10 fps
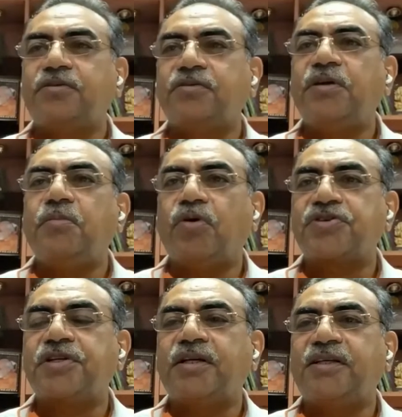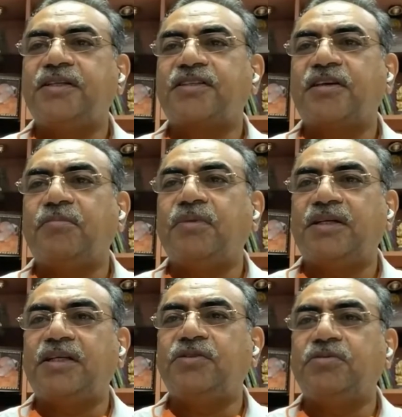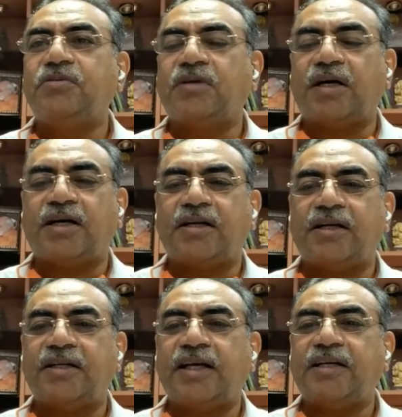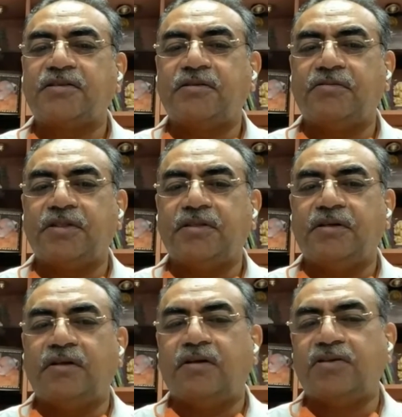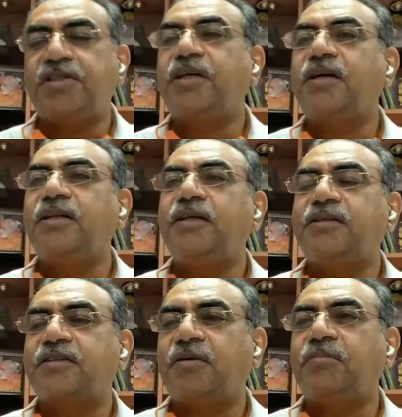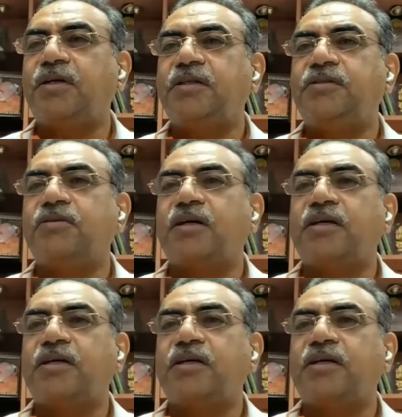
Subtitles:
to emotionally, somebody you are attached with logically, somebody you